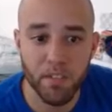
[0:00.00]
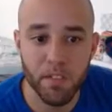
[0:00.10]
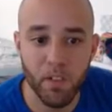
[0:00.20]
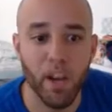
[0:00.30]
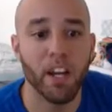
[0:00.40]

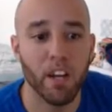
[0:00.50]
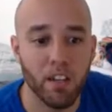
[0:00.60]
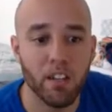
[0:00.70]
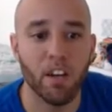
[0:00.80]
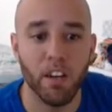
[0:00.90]
Grego.
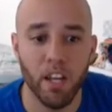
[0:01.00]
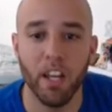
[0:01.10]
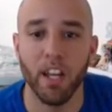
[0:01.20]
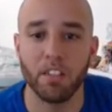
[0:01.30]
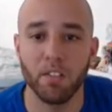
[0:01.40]
Okay,
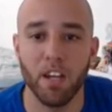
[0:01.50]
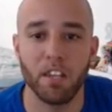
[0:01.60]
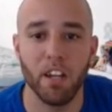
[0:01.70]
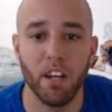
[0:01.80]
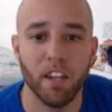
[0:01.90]
yeah, that's what I
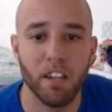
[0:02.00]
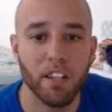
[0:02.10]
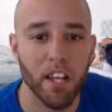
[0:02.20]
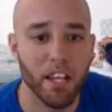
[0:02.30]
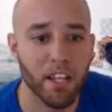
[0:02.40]
thought.
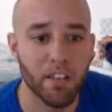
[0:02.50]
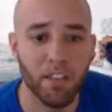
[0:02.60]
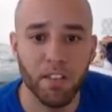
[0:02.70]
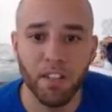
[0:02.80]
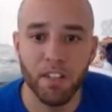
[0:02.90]
Thank you.
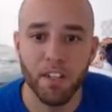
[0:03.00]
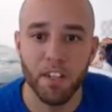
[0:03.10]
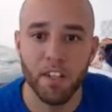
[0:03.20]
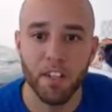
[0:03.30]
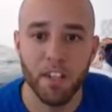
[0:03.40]

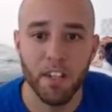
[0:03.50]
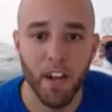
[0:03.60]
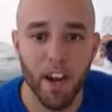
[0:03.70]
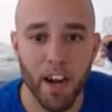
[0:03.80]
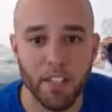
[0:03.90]

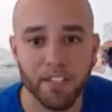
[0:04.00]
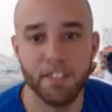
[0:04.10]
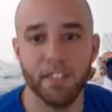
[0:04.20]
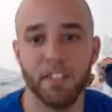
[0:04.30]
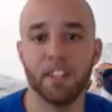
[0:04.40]
Alright,
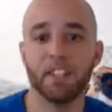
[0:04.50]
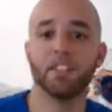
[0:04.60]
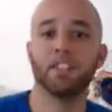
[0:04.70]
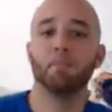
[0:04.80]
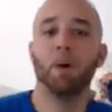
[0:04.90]
so here's
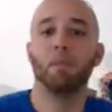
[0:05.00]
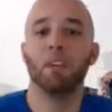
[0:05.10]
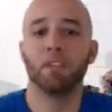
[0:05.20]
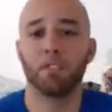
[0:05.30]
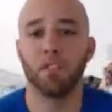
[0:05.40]
the moment
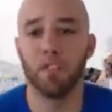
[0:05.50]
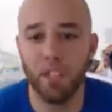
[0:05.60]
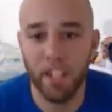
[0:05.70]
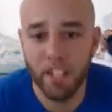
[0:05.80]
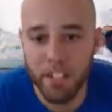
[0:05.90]
of truth.
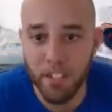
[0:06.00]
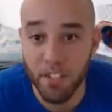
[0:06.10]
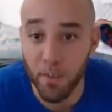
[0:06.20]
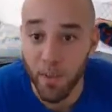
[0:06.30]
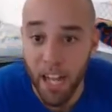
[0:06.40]
Let's see.
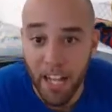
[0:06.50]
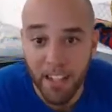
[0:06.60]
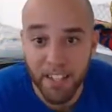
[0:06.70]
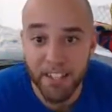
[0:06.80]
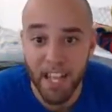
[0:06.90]
So we got
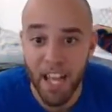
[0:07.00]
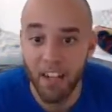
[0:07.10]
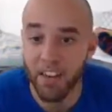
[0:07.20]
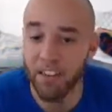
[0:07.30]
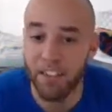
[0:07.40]
the attack,
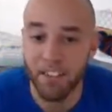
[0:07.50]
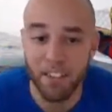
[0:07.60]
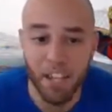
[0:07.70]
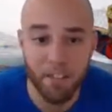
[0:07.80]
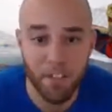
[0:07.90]
or the
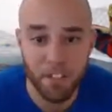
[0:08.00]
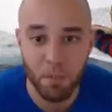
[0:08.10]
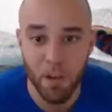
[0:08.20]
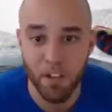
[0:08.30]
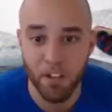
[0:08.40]
defense
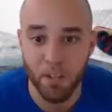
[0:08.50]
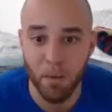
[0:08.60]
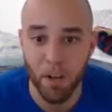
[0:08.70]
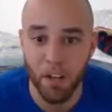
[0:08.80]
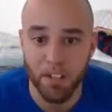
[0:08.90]
break on the
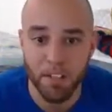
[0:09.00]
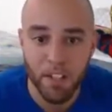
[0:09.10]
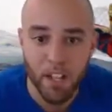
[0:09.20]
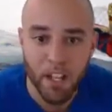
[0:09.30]
boss.